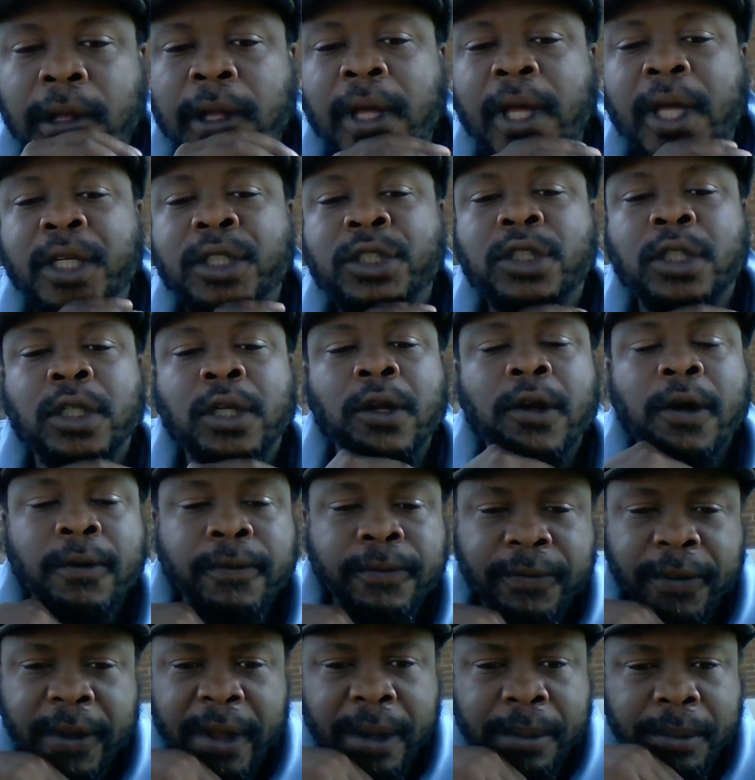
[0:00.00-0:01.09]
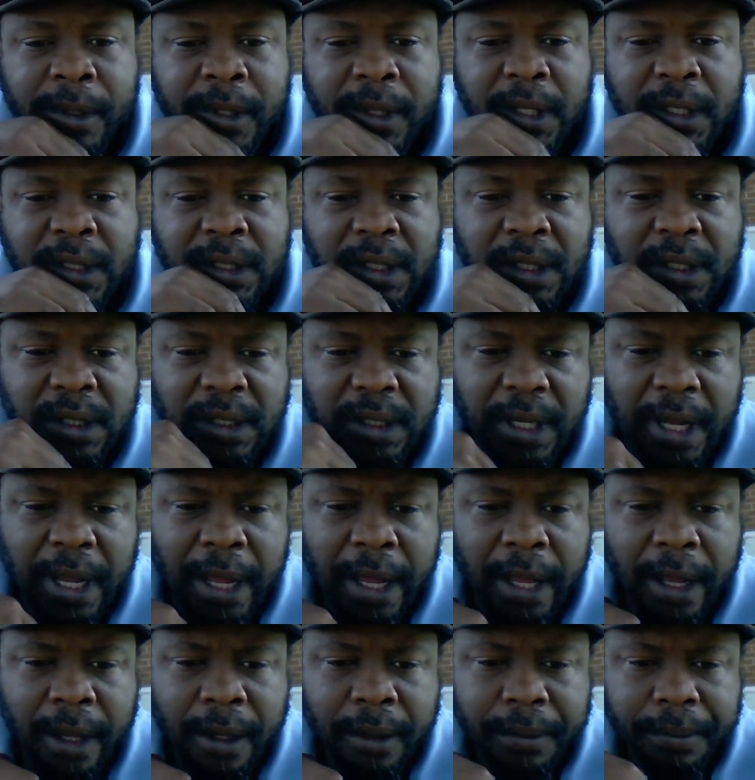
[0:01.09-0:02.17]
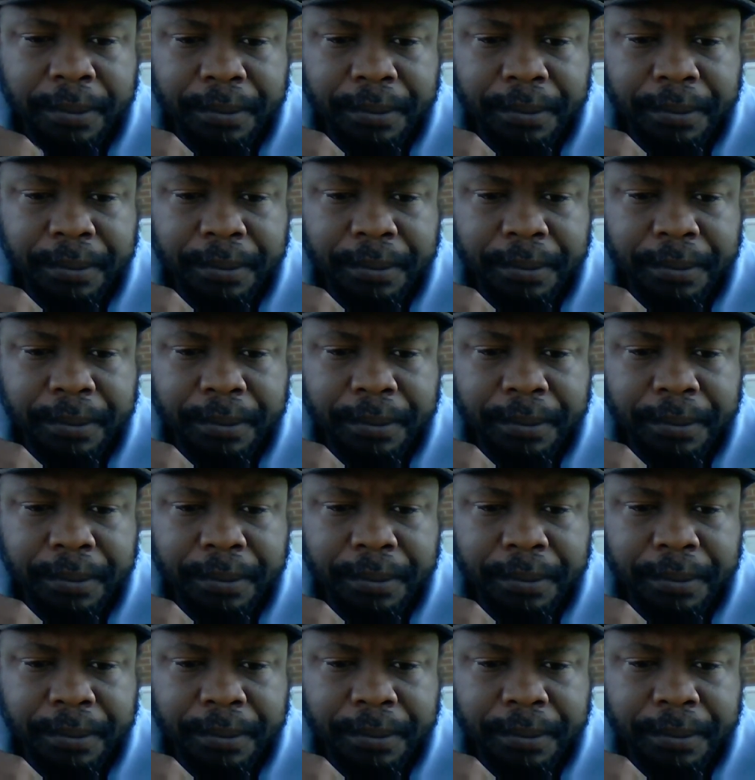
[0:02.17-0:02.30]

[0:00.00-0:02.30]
Hey, Shalom family. This is Noah